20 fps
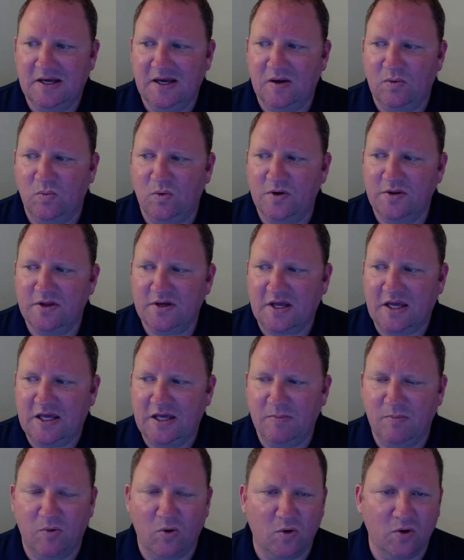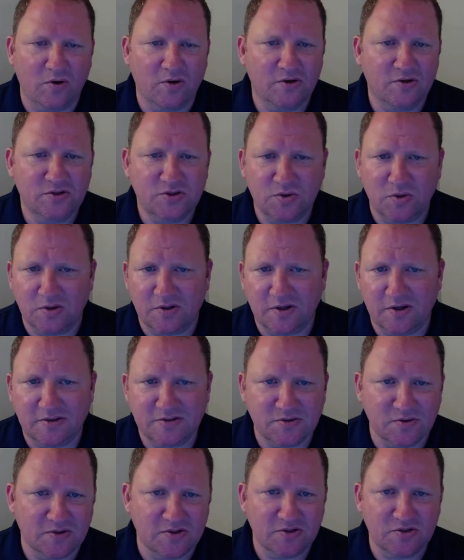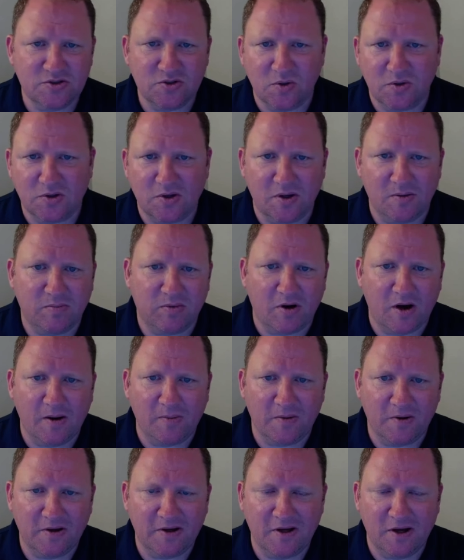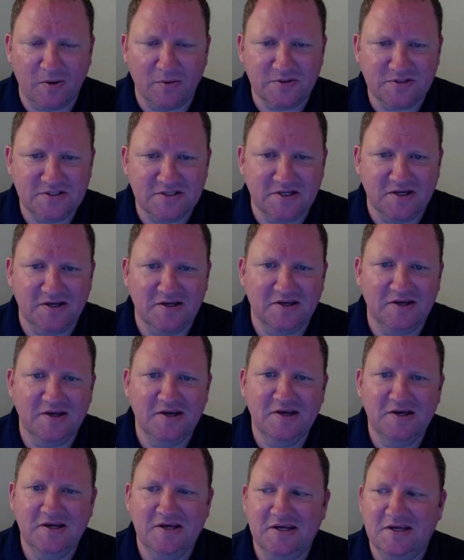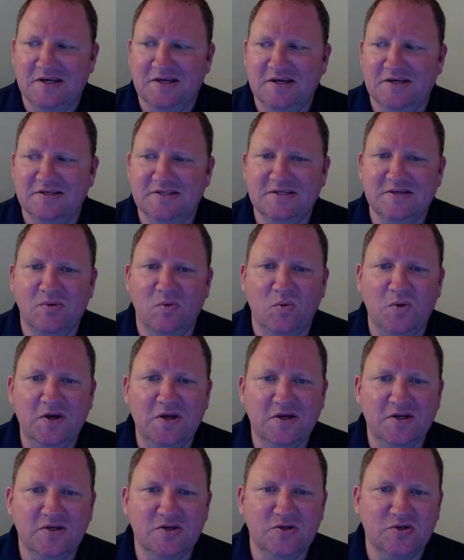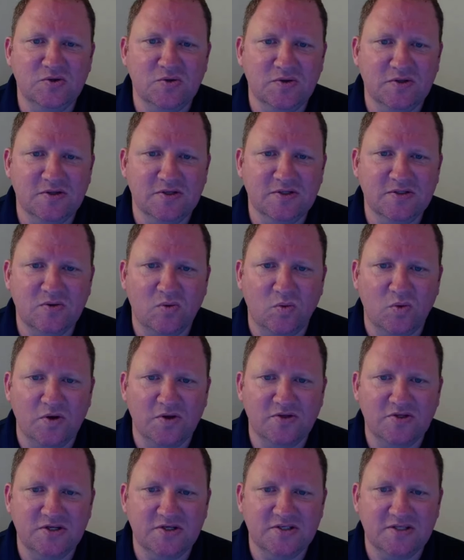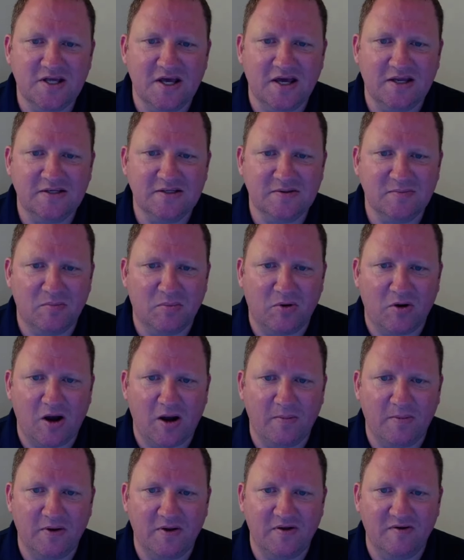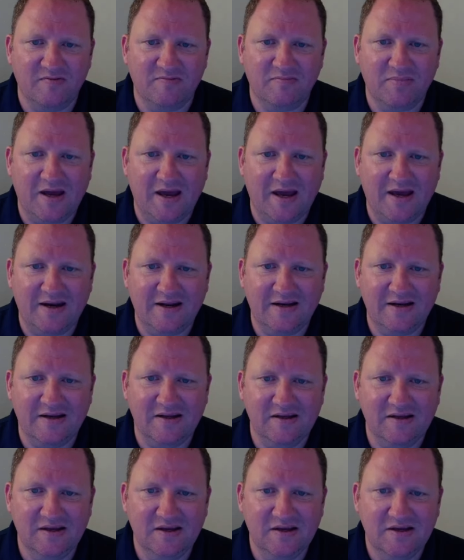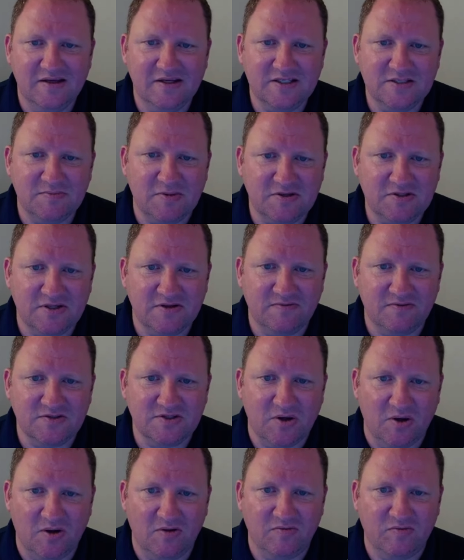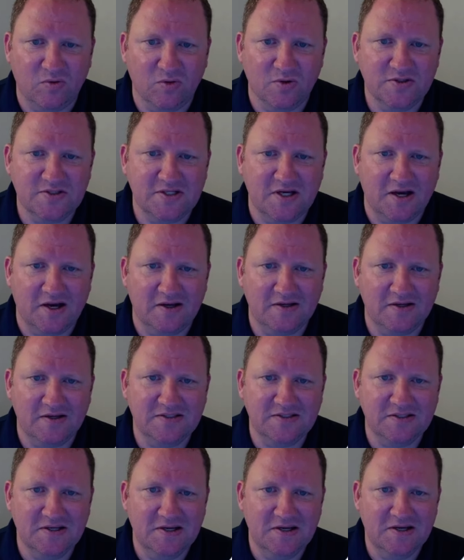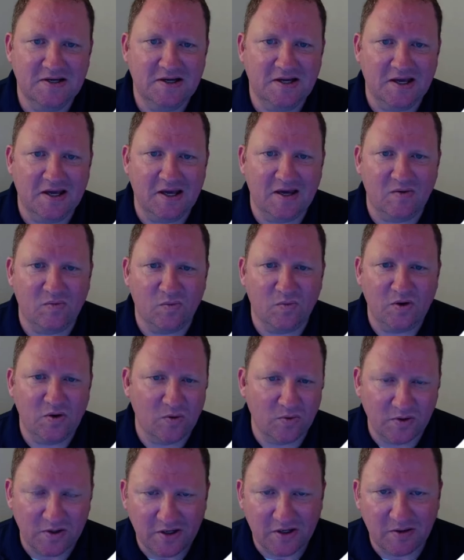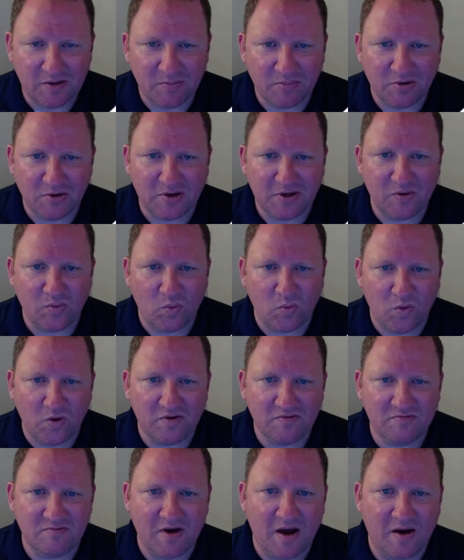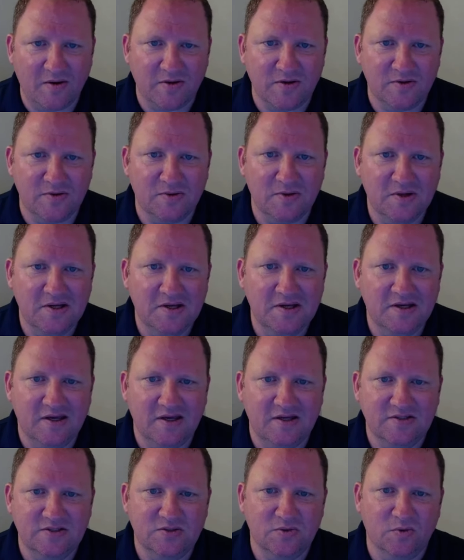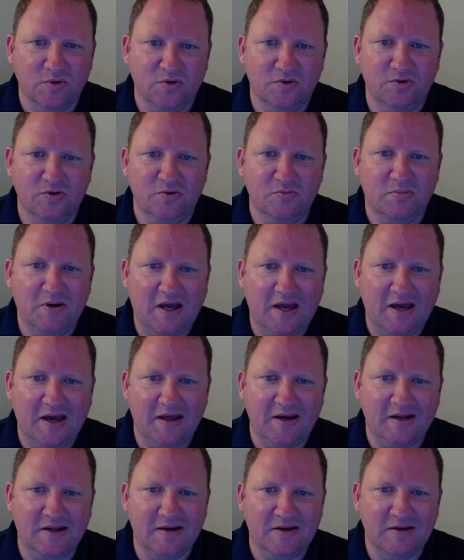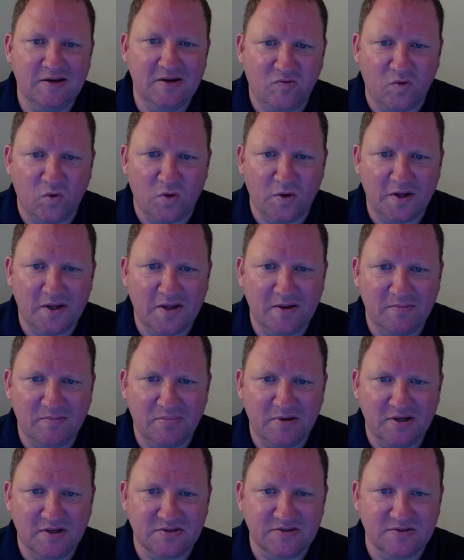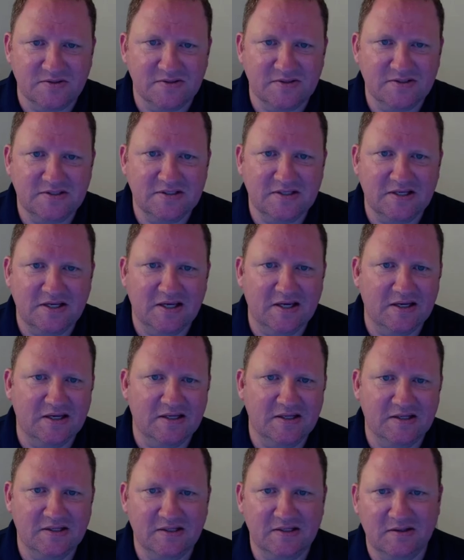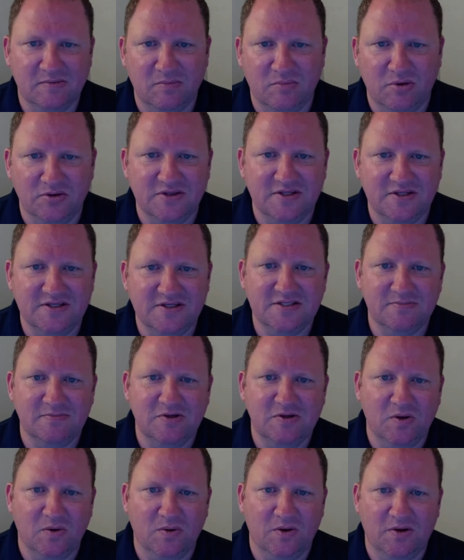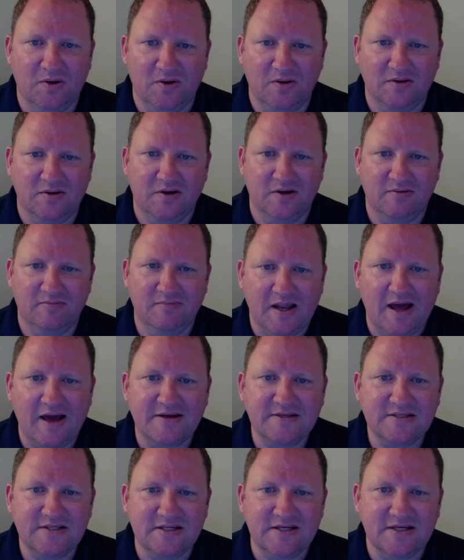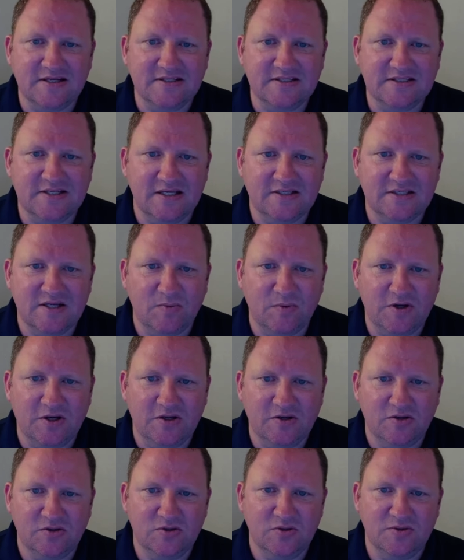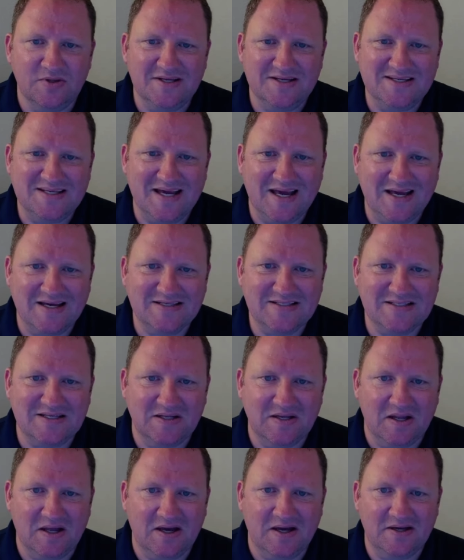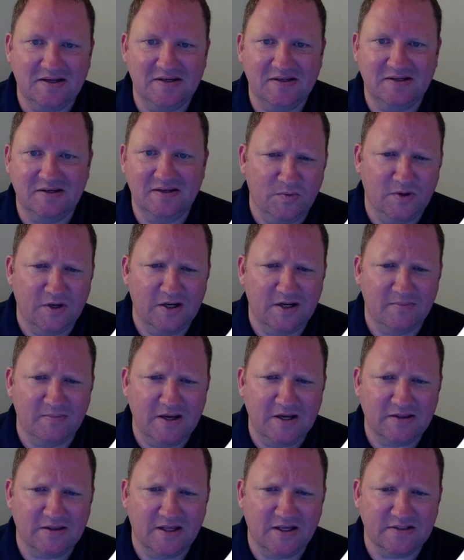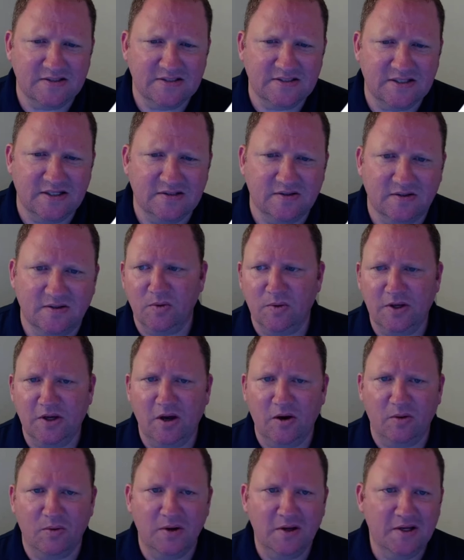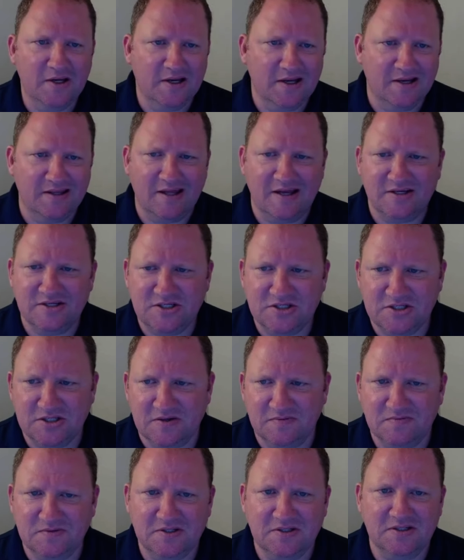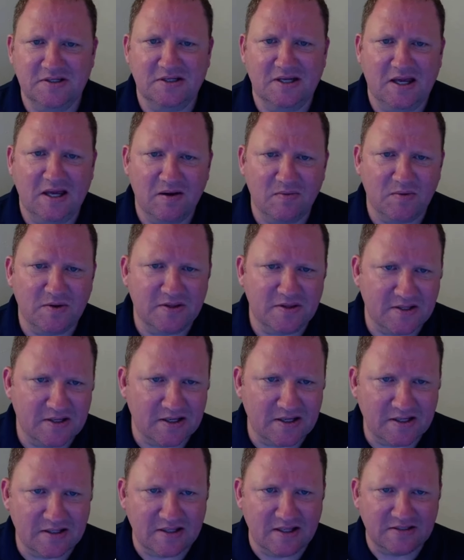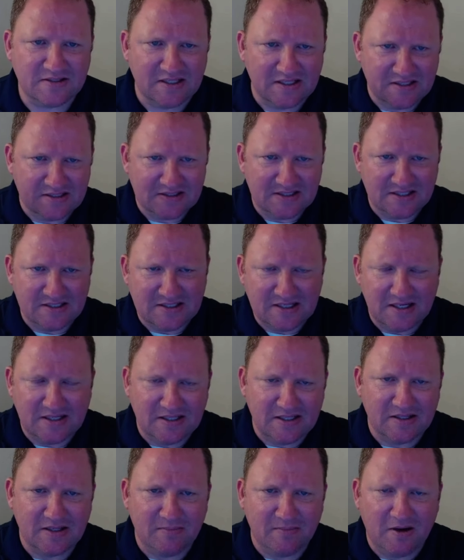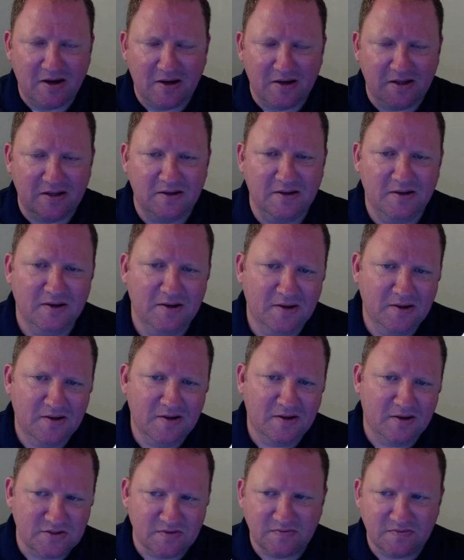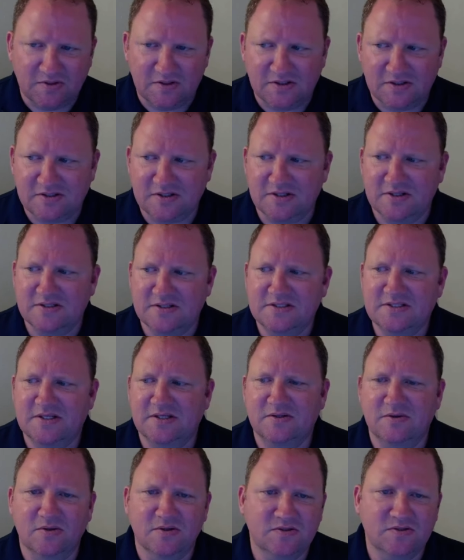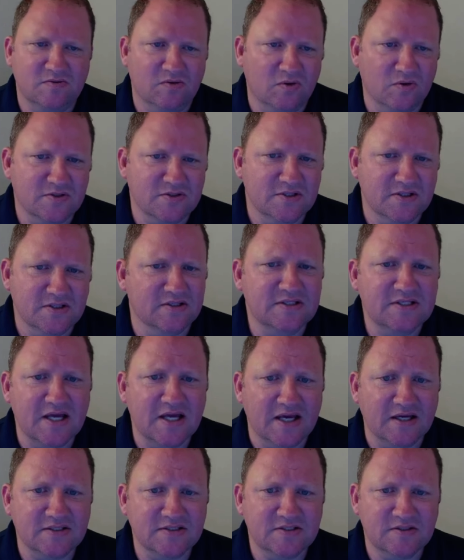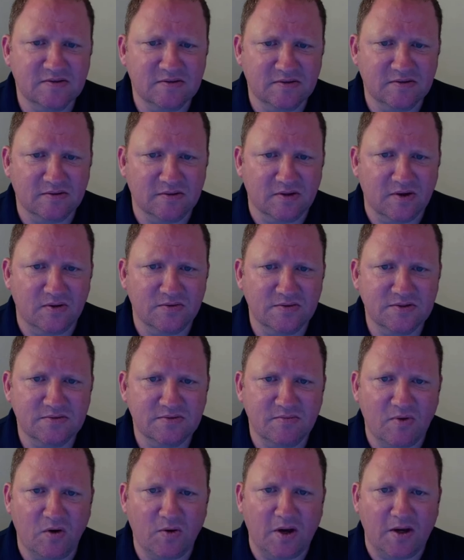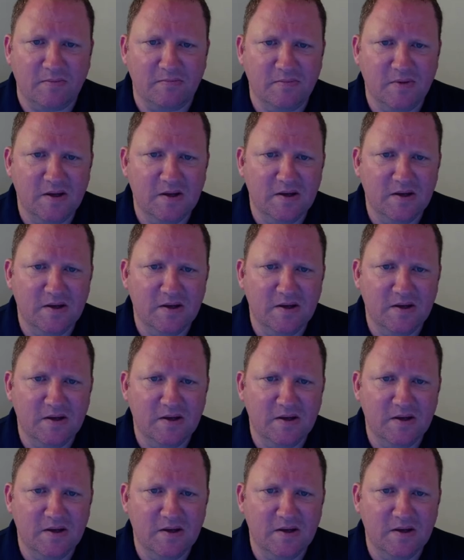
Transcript: And one of the keyboard shortcuts or the shortcut property, I would say, is we can do this with just that property of padding, especially if it's all 4 sides. And we only need to put in one value. And so we're going to do padding 40 pixels and put the semicolon on there. Lastly, it says that we need to do the text align, and we need to make that center. There we go. And that shifted everything that is contained in the body, shifted it to the center as far as the text goes. Okay.